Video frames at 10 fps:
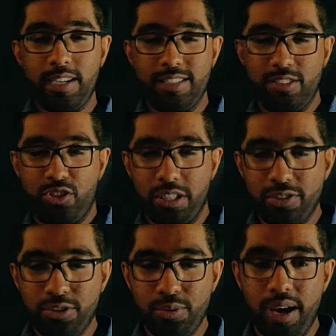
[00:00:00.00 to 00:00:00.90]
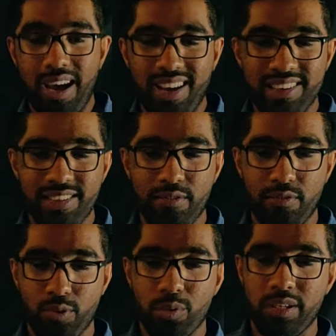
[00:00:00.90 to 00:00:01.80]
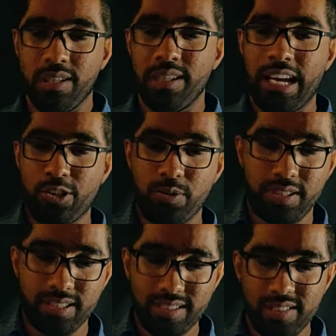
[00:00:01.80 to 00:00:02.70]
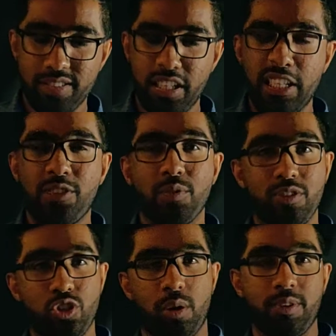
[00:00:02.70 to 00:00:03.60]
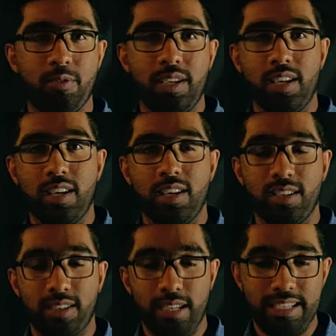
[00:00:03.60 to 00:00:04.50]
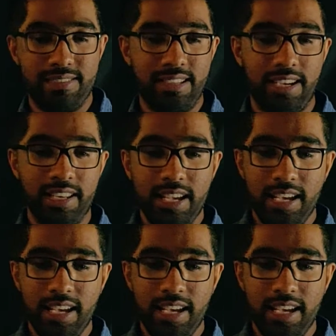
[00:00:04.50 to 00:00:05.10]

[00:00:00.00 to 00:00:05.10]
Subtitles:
Just to add in few extra details into the geometry is that